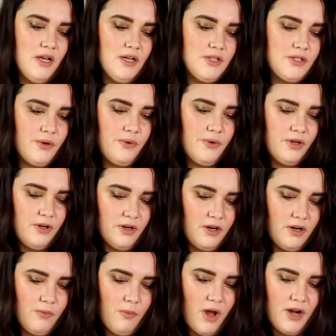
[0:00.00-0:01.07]
So you're
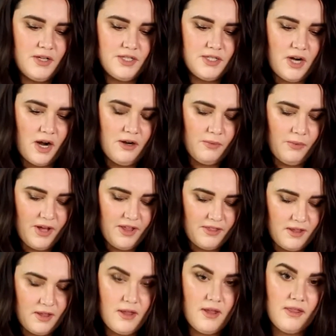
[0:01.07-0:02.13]
going to want to start with
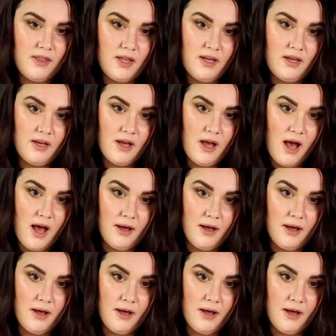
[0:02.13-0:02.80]
the